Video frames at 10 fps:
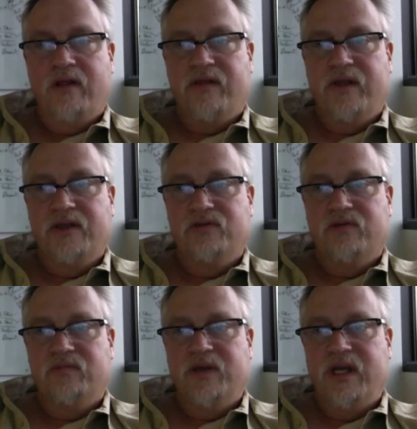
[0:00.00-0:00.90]
things
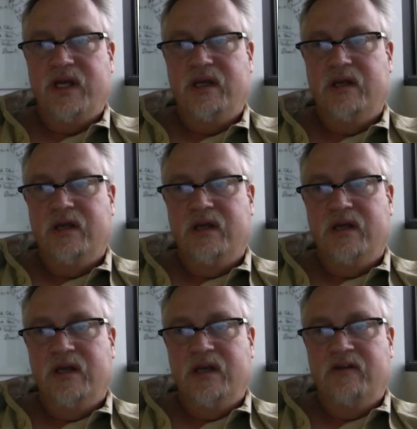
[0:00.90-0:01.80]
would be,
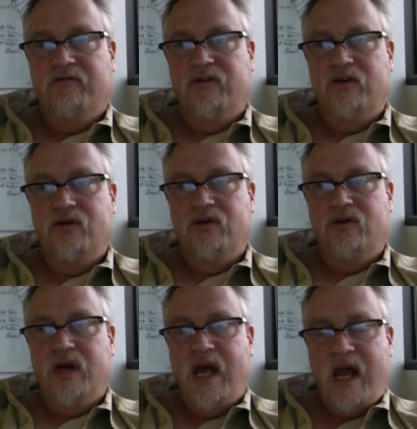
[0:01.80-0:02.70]
if
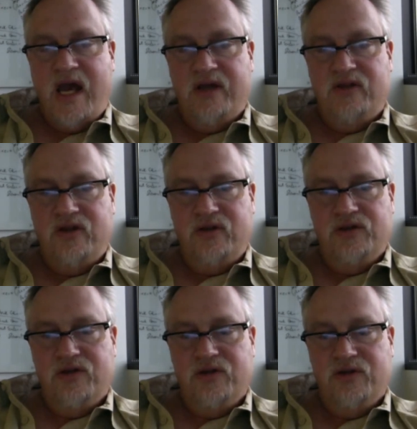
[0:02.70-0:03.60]
you add
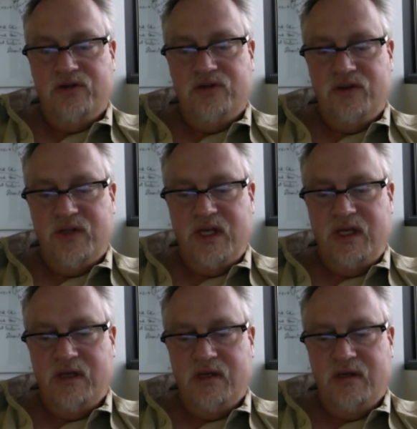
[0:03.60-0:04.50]
users to the